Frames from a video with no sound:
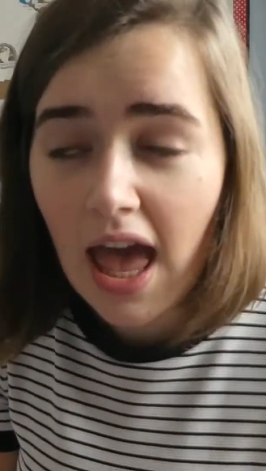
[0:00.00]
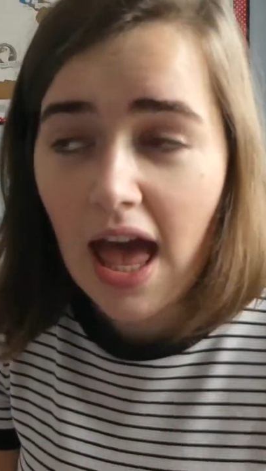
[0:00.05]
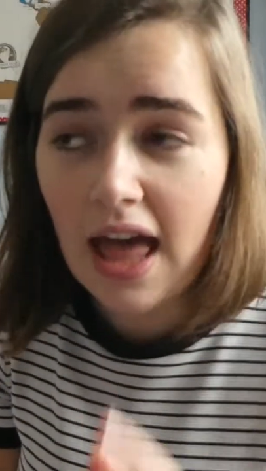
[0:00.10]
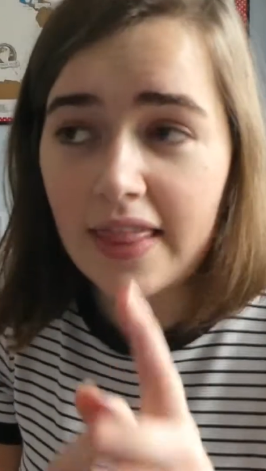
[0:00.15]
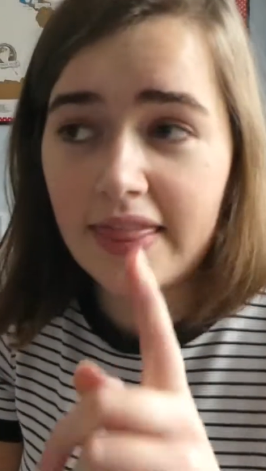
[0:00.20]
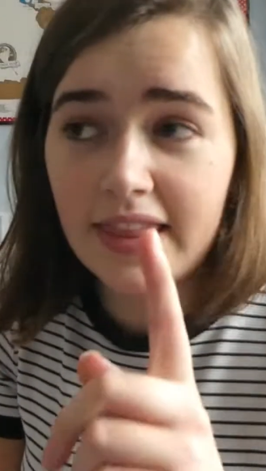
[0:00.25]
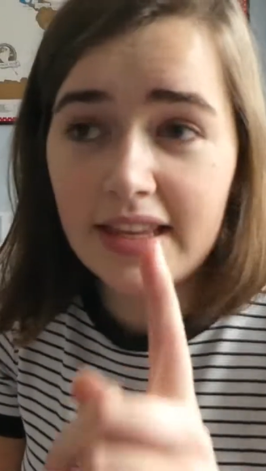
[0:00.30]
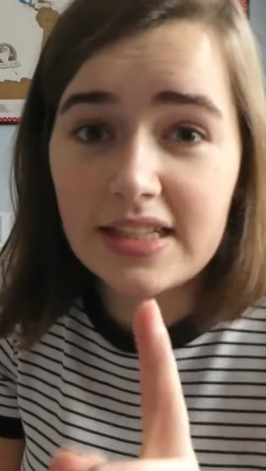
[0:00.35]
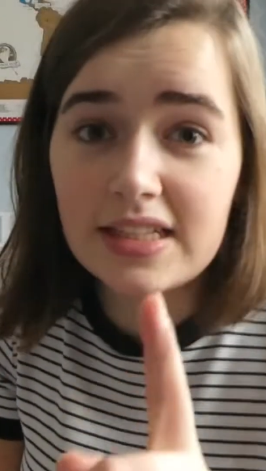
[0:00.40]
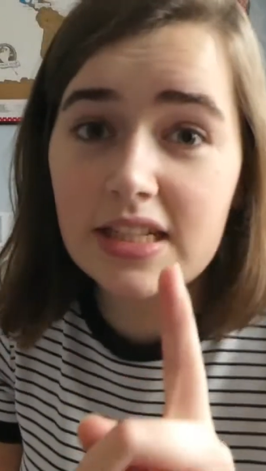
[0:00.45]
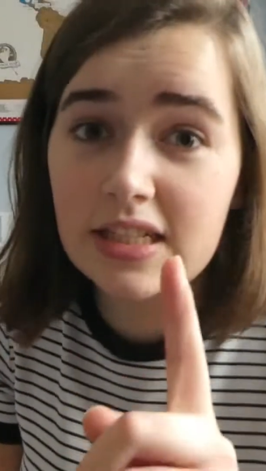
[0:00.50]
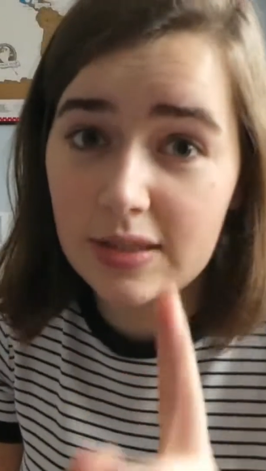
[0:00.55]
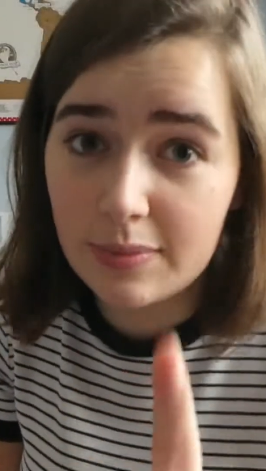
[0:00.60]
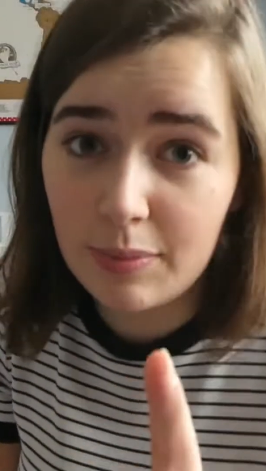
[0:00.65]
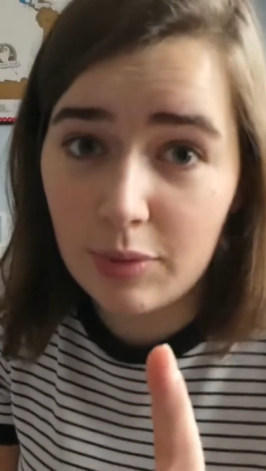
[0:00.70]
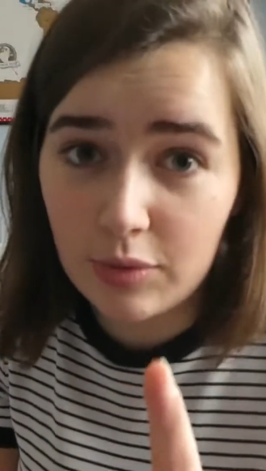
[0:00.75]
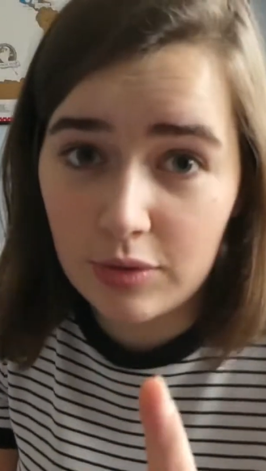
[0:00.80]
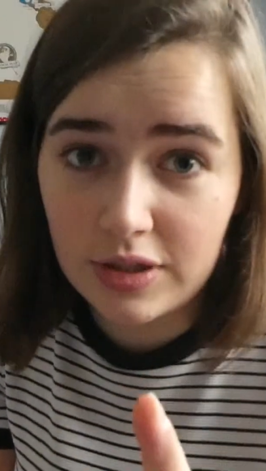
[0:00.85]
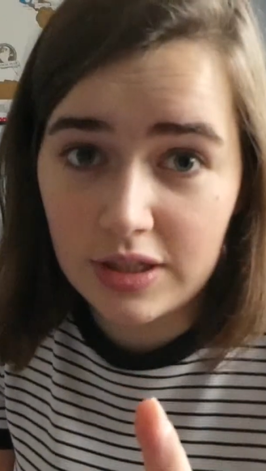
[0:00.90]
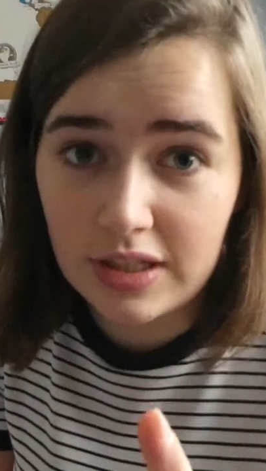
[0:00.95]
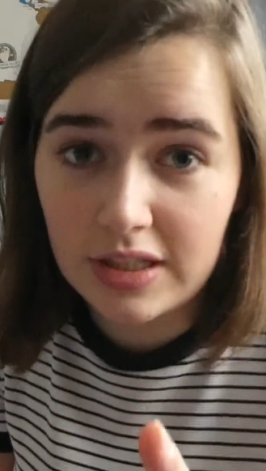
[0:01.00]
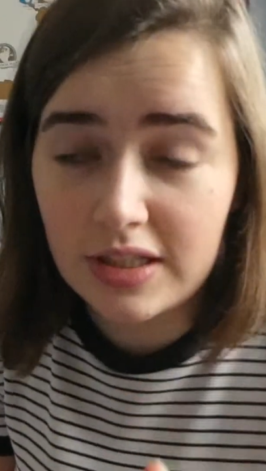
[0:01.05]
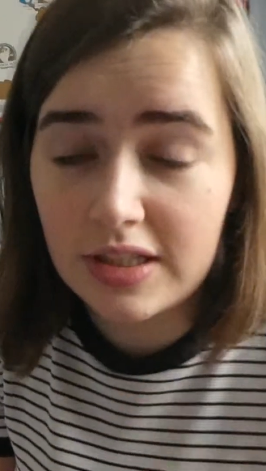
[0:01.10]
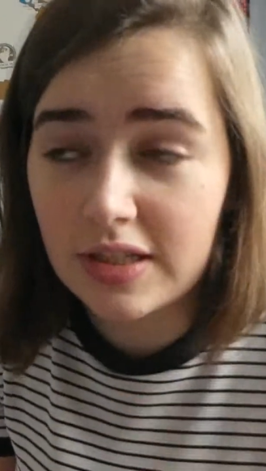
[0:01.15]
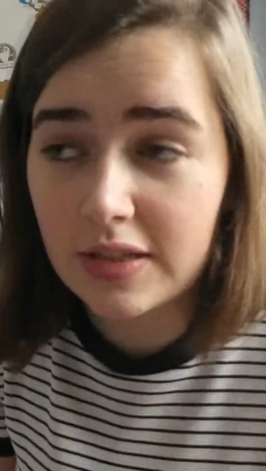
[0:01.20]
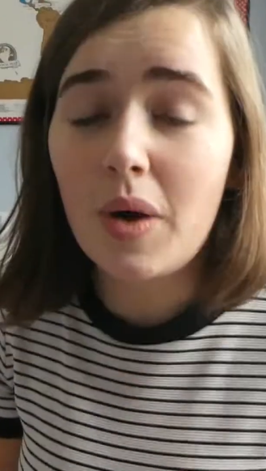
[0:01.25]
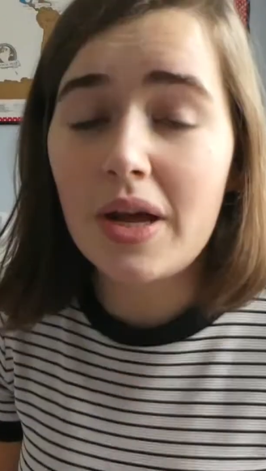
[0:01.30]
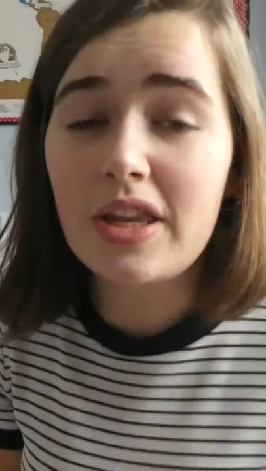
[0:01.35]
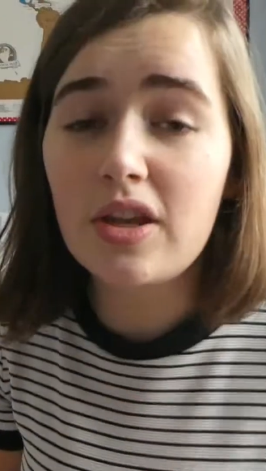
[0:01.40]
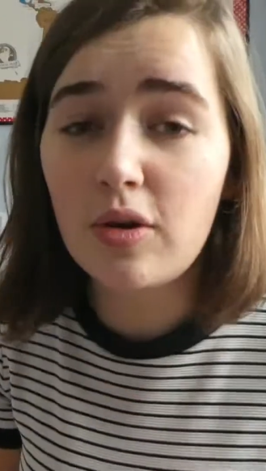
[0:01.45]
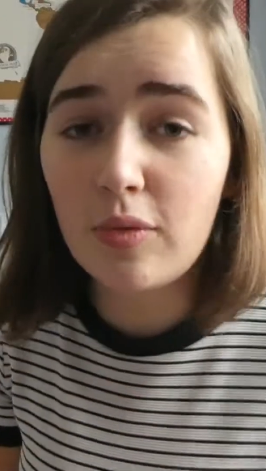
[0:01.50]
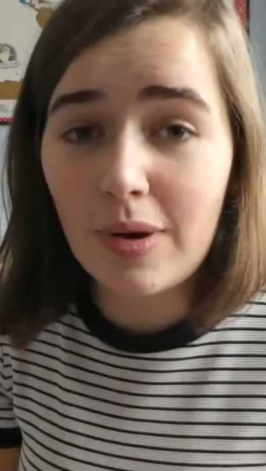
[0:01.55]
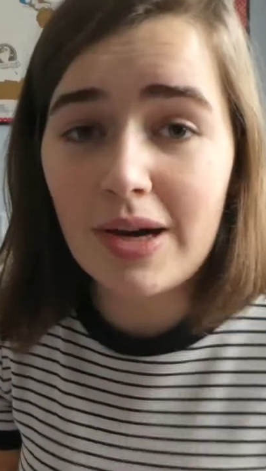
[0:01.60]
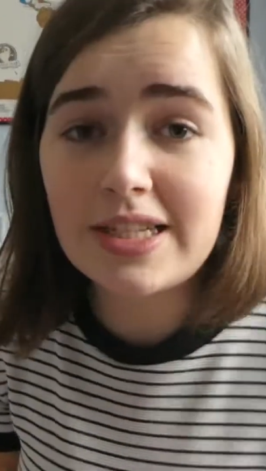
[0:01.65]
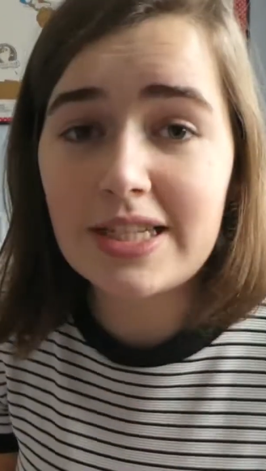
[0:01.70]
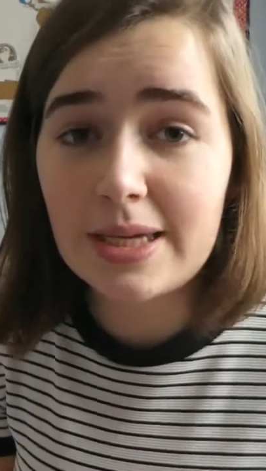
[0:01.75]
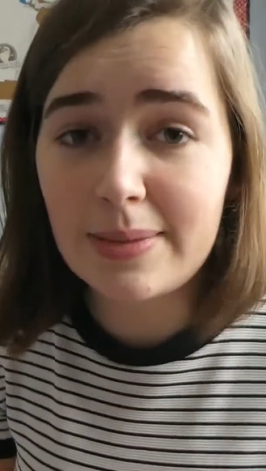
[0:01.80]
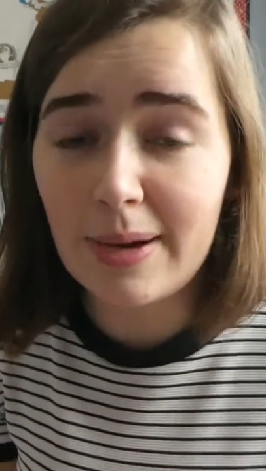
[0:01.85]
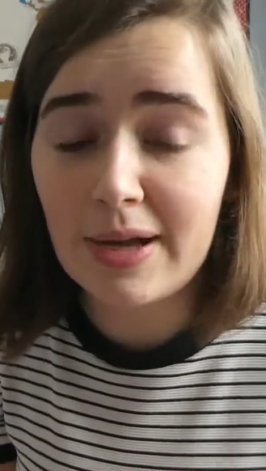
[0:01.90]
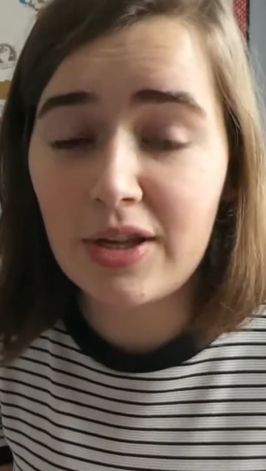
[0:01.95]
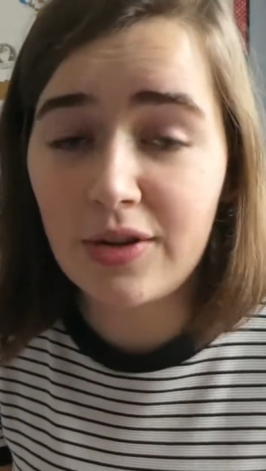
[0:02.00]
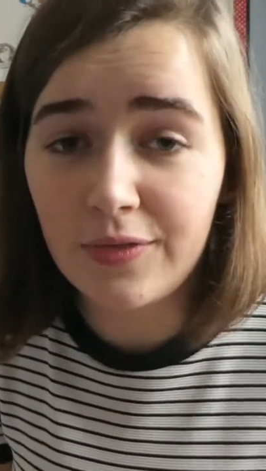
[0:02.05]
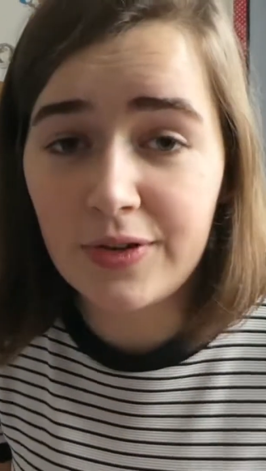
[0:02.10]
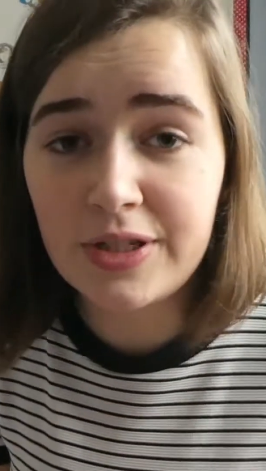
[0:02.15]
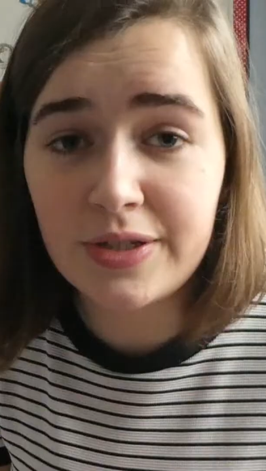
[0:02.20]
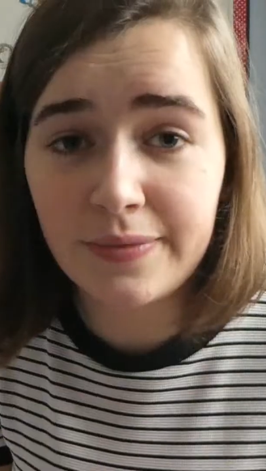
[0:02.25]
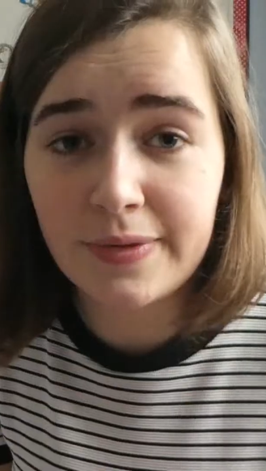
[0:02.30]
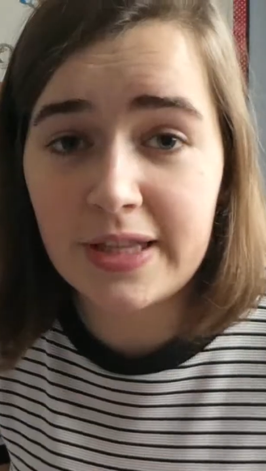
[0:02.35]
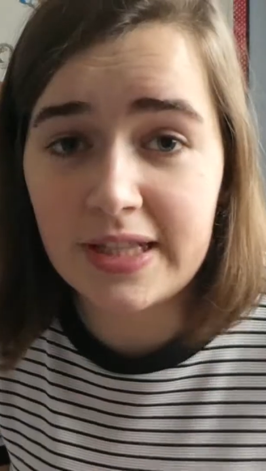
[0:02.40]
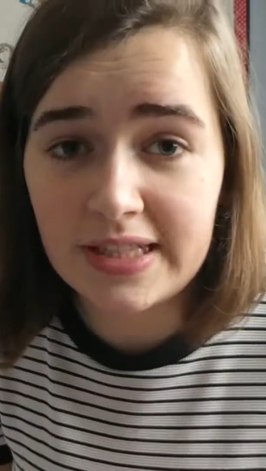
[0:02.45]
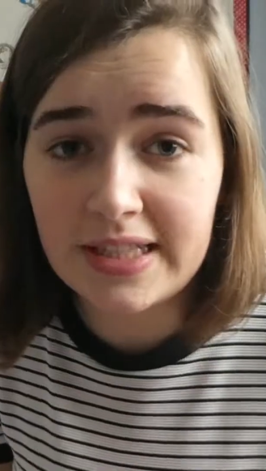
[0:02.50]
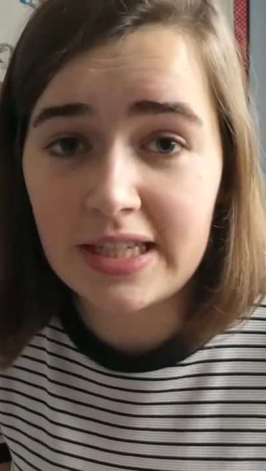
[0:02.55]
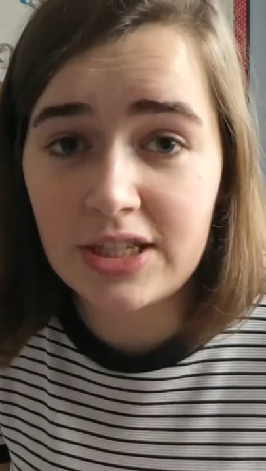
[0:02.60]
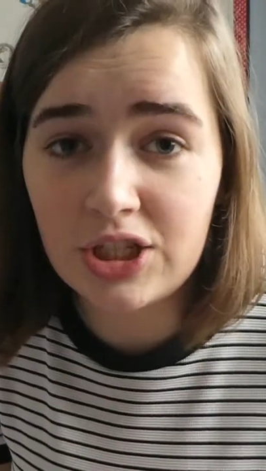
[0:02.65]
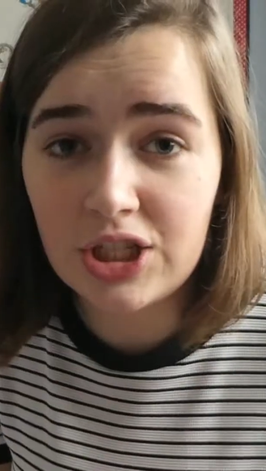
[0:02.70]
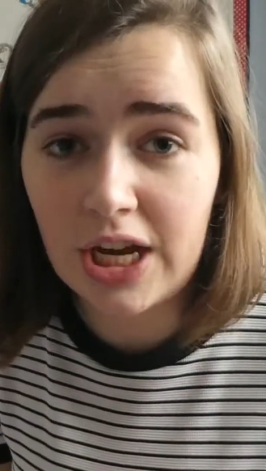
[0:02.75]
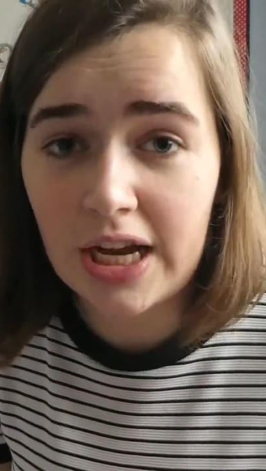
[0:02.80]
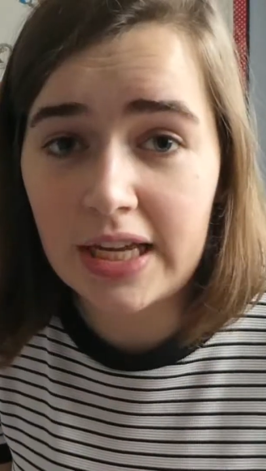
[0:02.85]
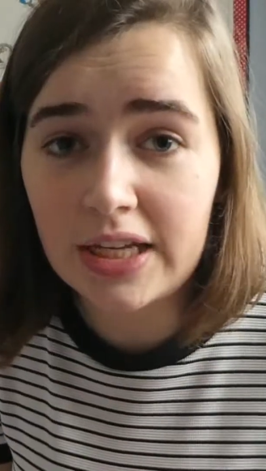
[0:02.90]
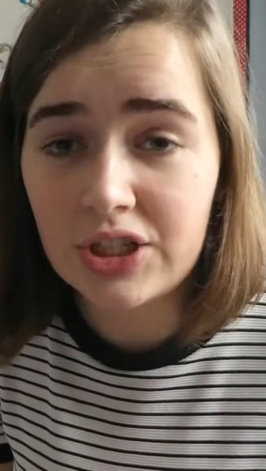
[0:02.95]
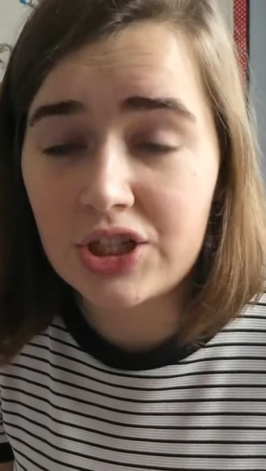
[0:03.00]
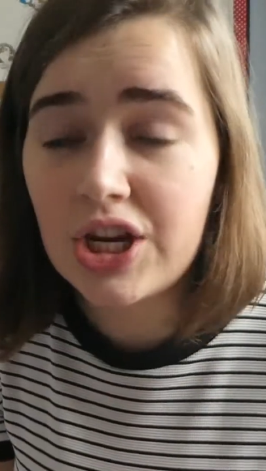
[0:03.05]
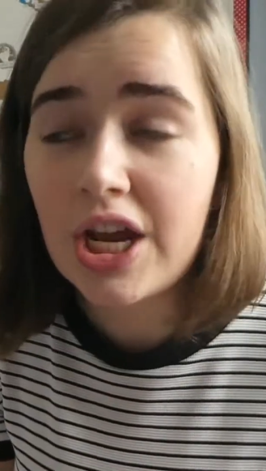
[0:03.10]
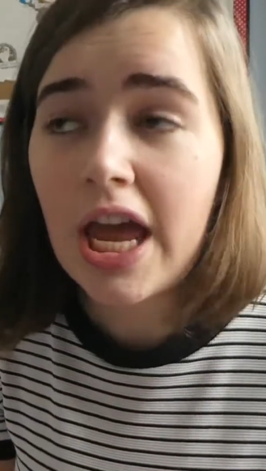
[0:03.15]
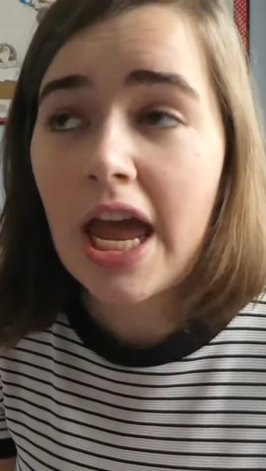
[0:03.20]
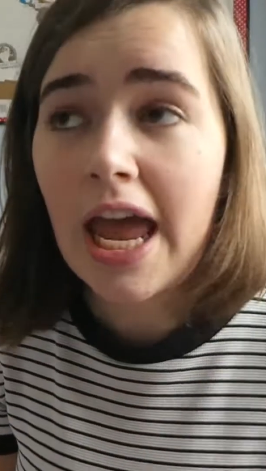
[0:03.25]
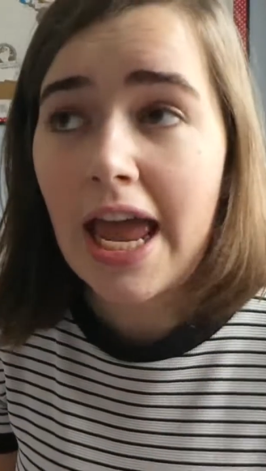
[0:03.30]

and this is important. When you're writing about your vision for the scene change,